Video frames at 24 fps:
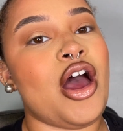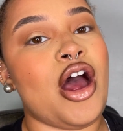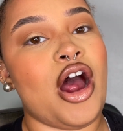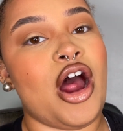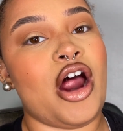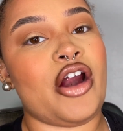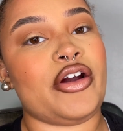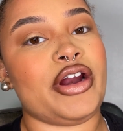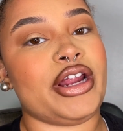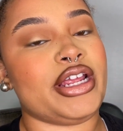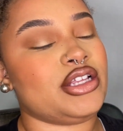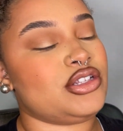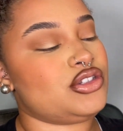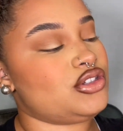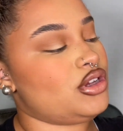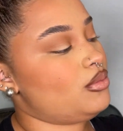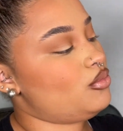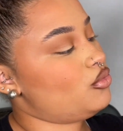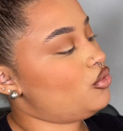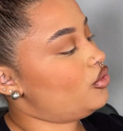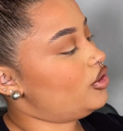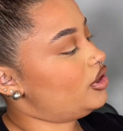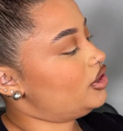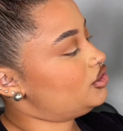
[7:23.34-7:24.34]
All right, so I'm
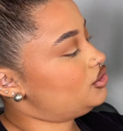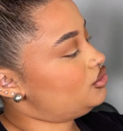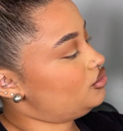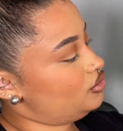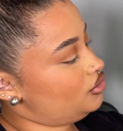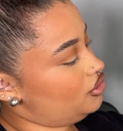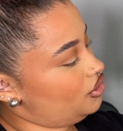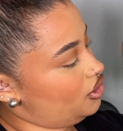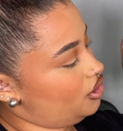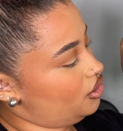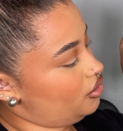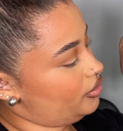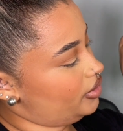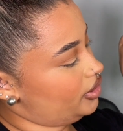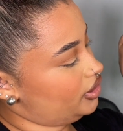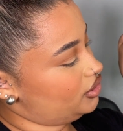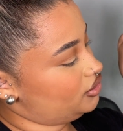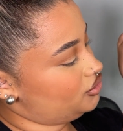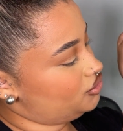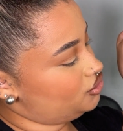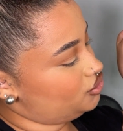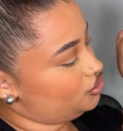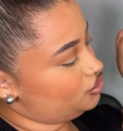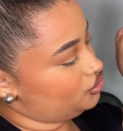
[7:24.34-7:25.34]
going to go
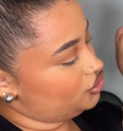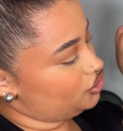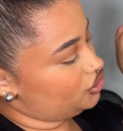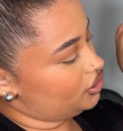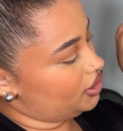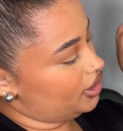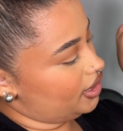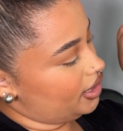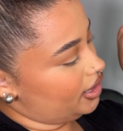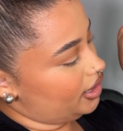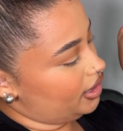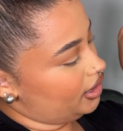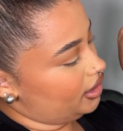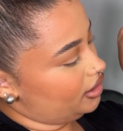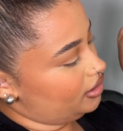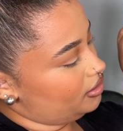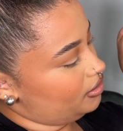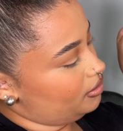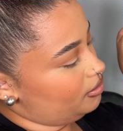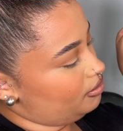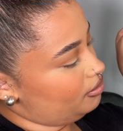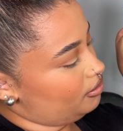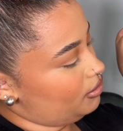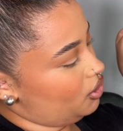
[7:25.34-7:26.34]
into shade
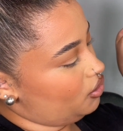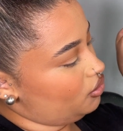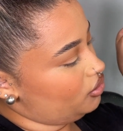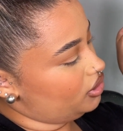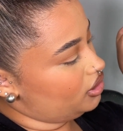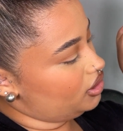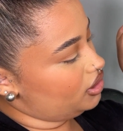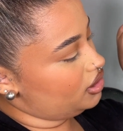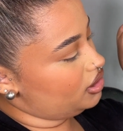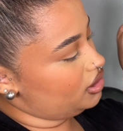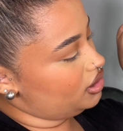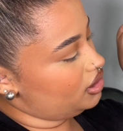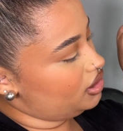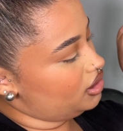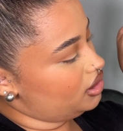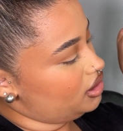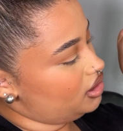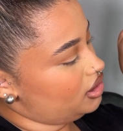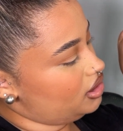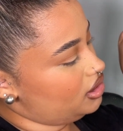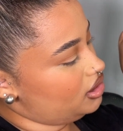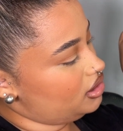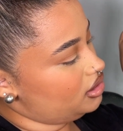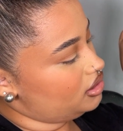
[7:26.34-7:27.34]
Mocha,